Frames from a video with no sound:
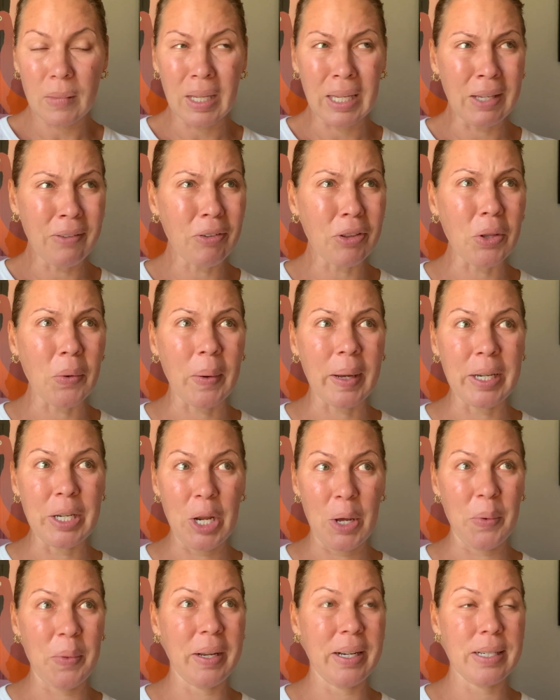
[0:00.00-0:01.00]
Even though I
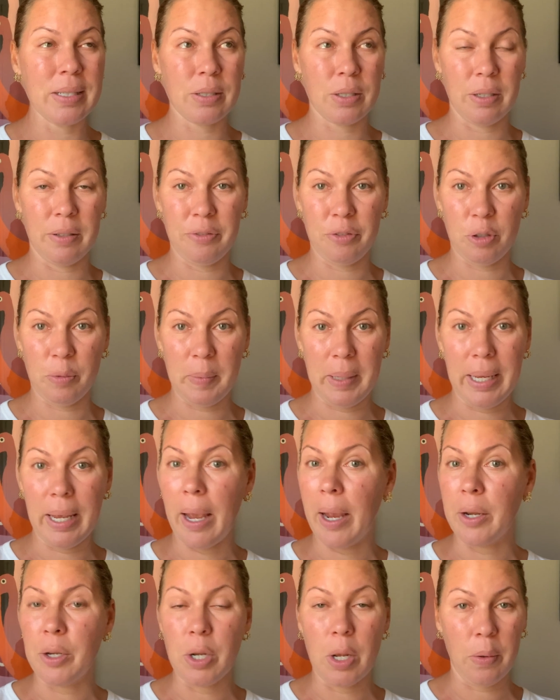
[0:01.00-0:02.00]
know that it's good for me,
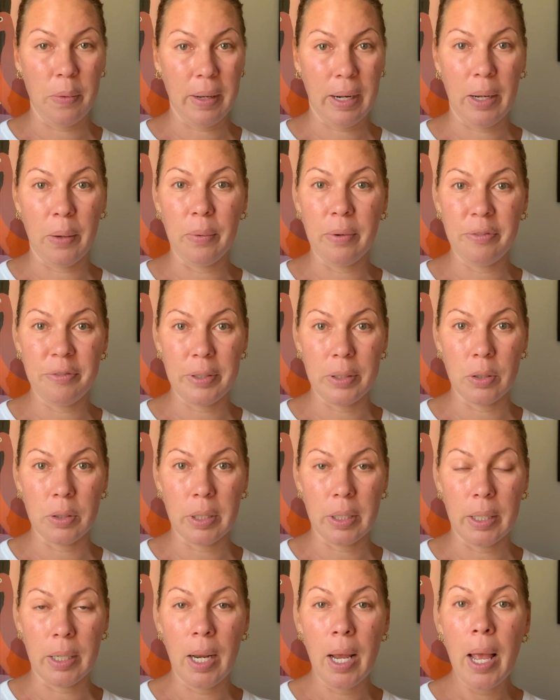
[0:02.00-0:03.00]
I know that I would feel
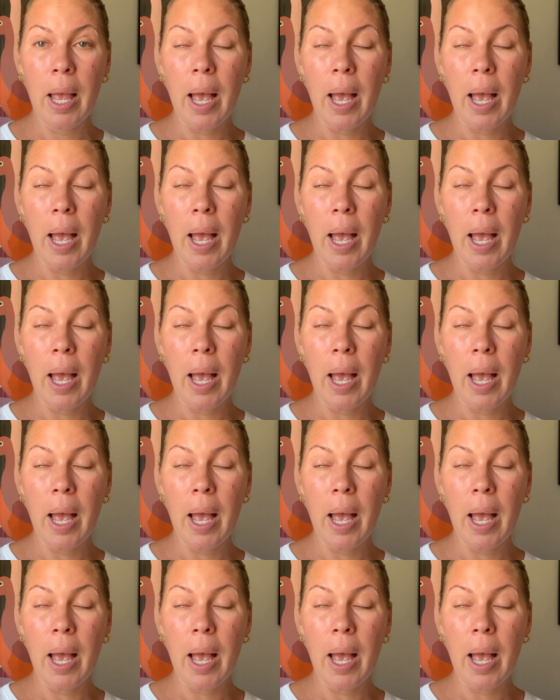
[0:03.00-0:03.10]
good.